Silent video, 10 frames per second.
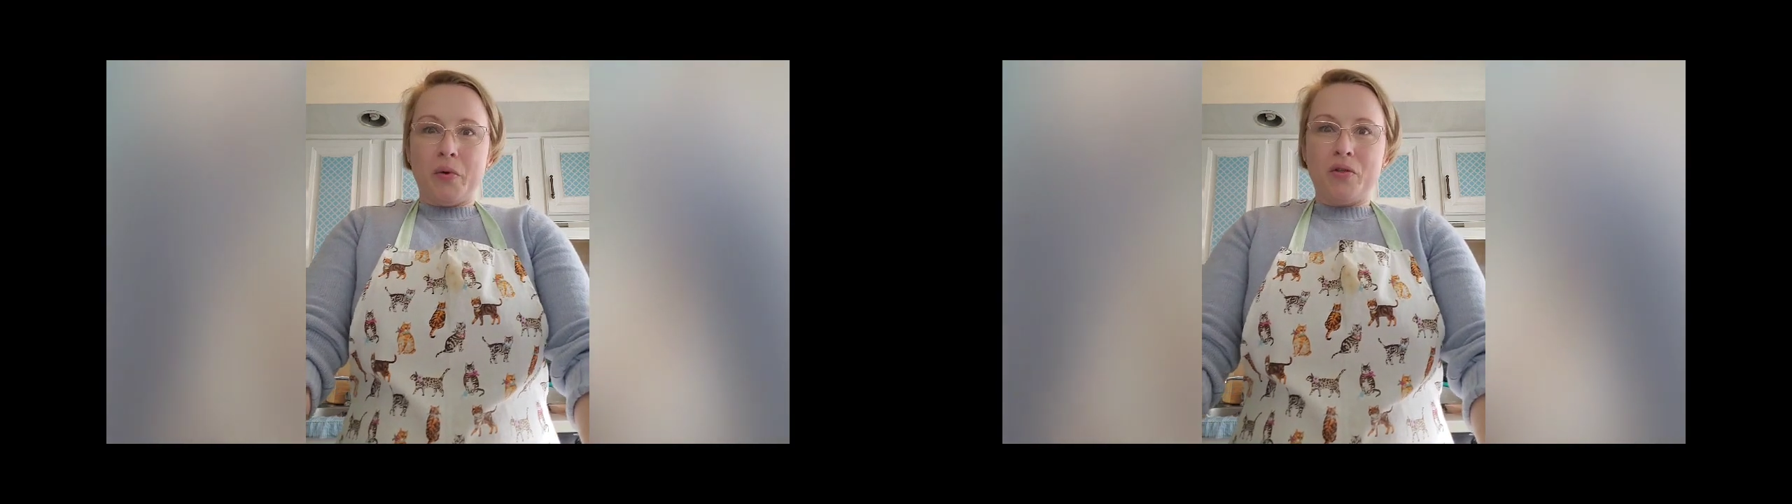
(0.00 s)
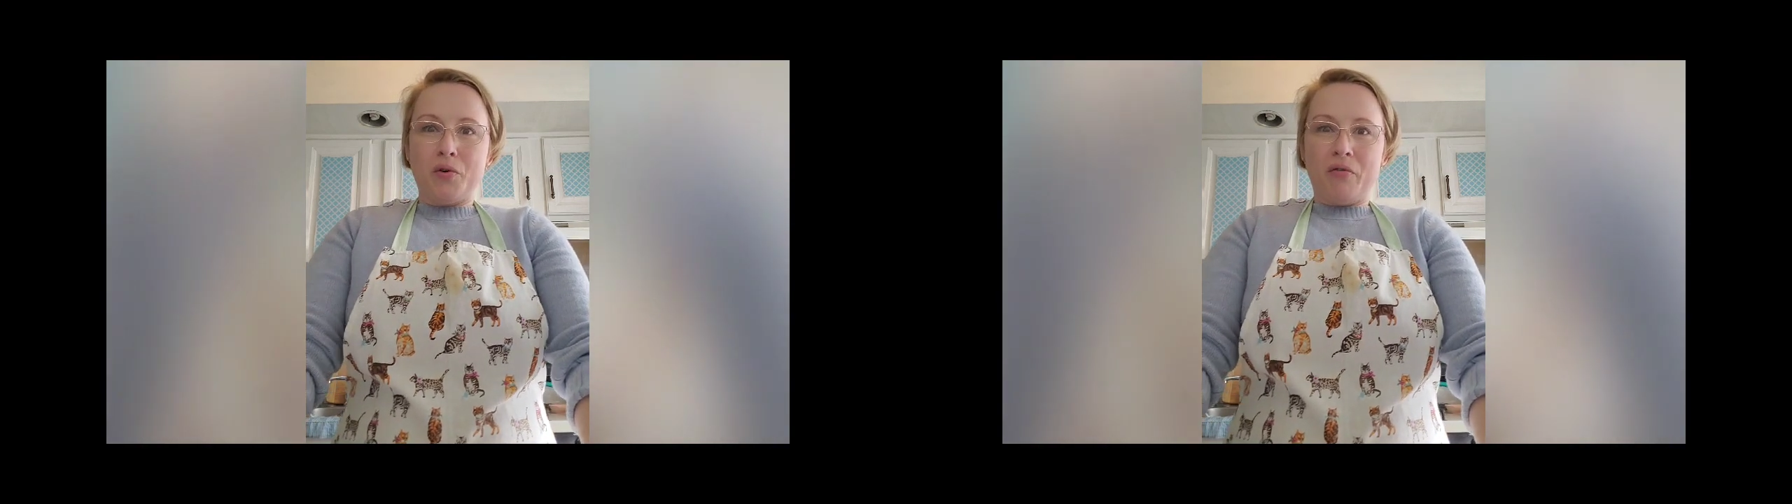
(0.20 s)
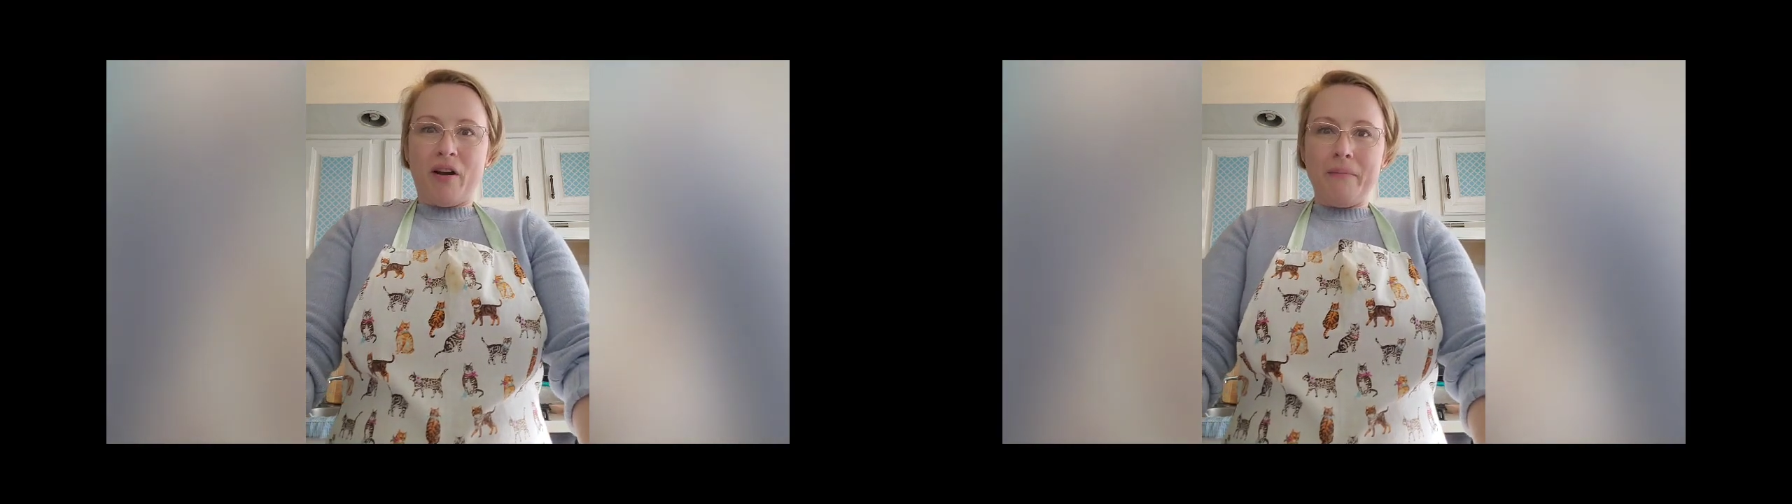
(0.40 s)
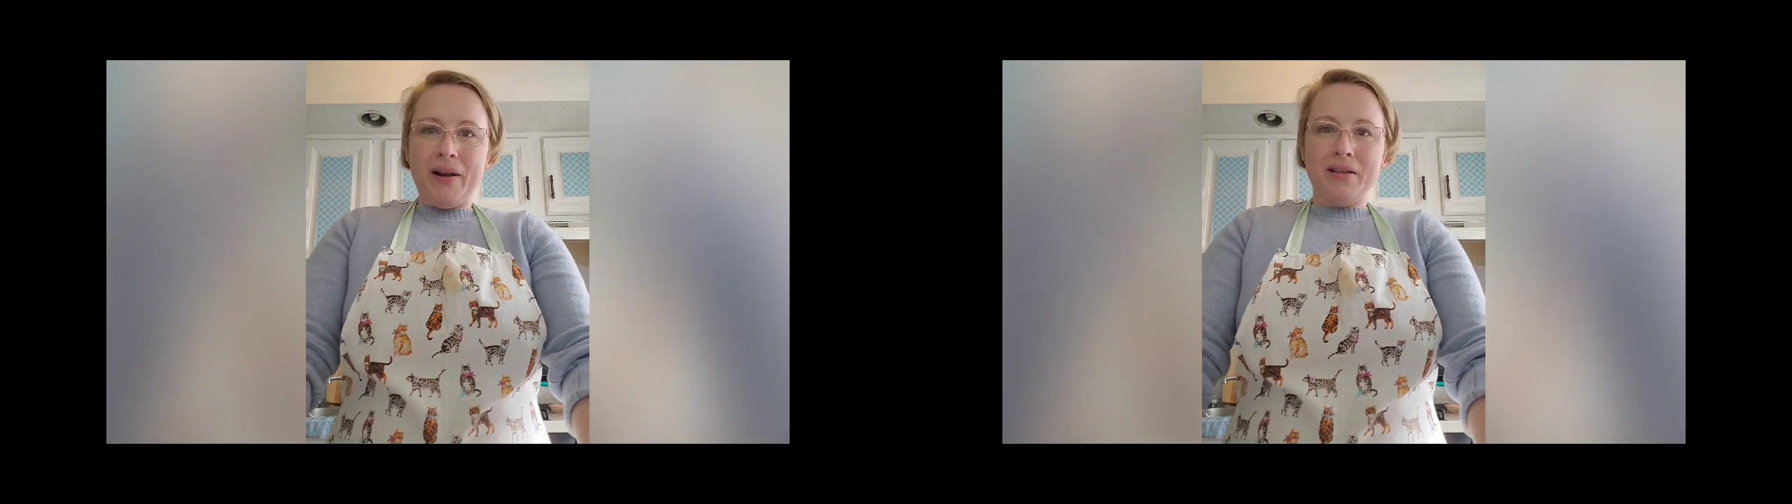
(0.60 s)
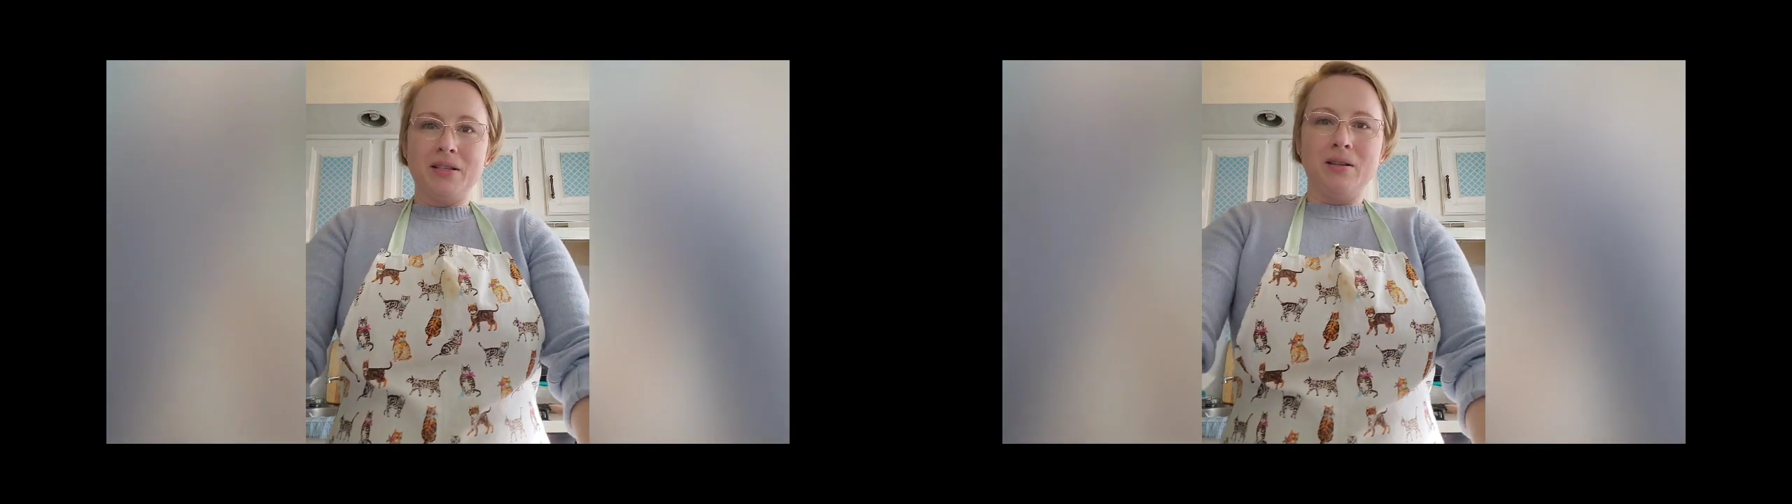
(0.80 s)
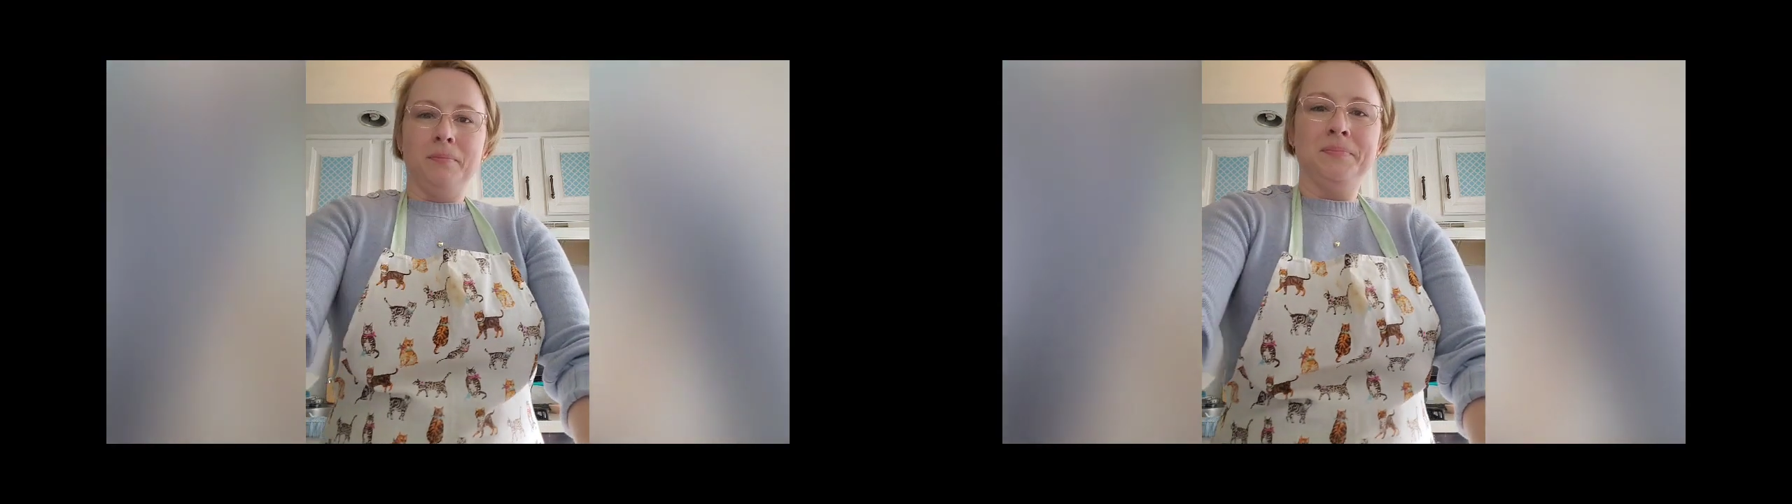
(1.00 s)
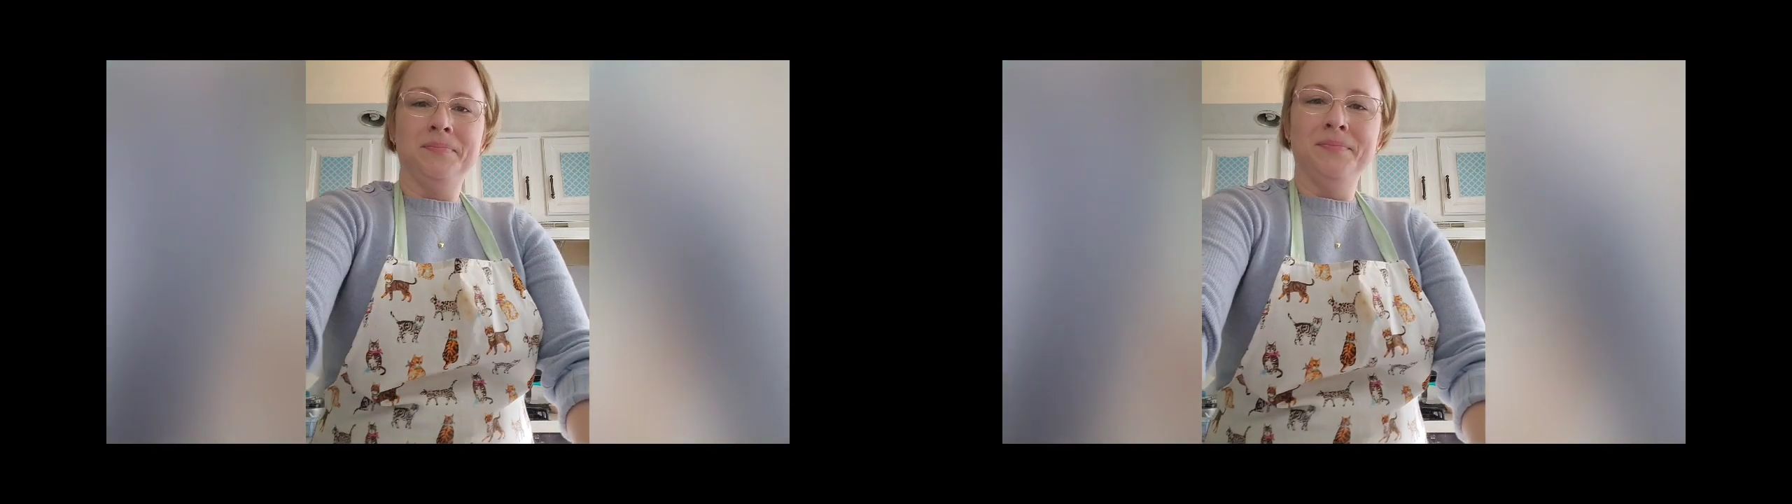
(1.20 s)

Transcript: you in 35 minutes.